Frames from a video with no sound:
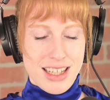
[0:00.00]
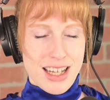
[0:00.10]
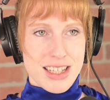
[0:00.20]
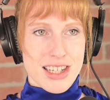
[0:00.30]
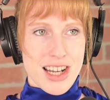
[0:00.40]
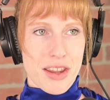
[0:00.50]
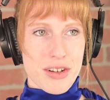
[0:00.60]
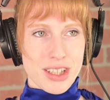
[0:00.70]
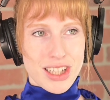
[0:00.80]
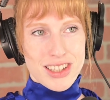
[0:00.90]
Another
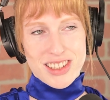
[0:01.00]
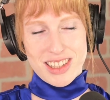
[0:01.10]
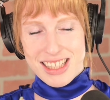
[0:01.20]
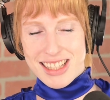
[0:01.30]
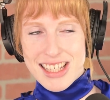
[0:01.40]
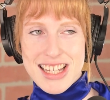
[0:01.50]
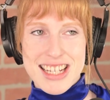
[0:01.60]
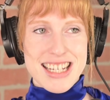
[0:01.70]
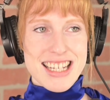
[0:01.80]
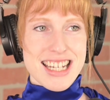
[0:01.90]
little
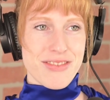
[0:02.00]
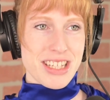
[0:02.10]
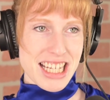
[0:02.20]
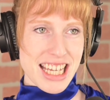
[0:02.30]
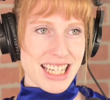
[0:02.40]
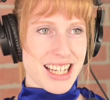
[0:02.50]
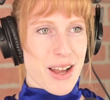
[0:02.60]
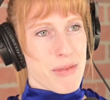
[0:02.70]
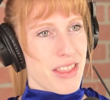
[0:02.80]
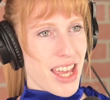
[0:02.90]
nifty
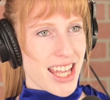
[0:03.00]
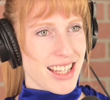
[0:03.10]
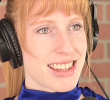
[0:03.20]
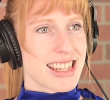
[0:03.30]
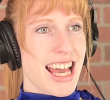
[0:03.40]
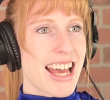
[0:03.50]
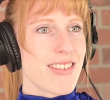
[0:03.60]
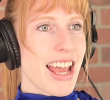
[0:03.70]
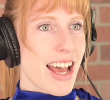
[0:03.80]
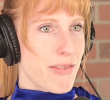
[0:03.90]
income thing that
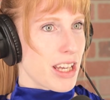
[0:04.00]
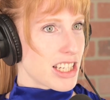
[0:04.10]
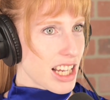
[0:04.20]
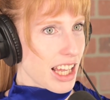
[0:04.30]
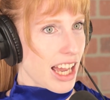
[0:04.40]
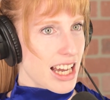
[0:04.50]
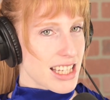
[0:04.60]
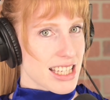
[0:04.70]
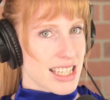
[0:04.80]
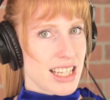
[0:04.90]
FHA
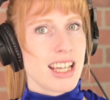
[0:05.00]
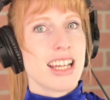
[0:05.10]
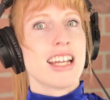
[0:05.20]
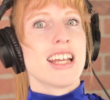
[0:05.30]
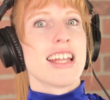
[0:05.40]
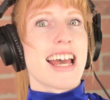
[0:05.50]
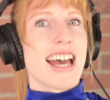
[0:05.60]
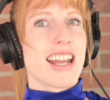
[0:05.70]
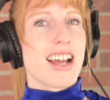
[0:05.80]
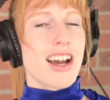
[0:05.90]
has
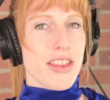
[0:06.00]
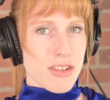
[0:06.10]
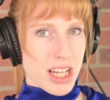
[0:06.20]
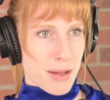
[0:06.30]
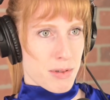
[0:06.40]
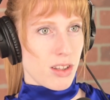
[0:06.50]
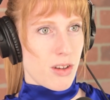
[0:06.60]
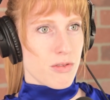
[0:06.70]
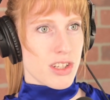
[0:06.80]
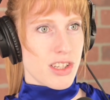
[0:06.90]
that other types of
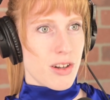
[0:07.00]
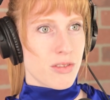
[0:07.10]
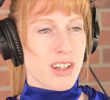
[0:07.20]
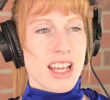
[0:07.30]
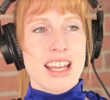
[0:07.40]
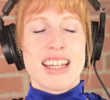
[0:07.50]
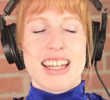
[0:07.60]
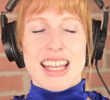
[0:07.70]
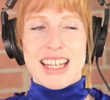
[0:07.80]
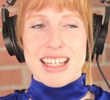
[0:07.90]
loans don't,
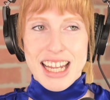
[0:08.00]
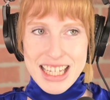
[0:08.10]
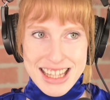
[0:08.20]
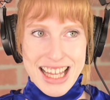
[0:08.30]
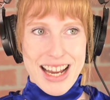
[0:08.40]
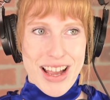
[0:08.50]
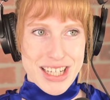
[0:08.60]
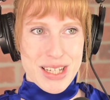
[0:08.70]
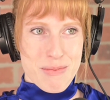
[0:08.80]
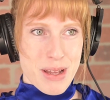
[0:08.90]
and that I've
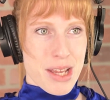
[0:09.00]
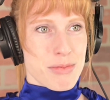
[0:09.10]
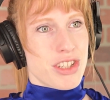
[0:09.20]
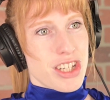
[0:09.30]
actually been able to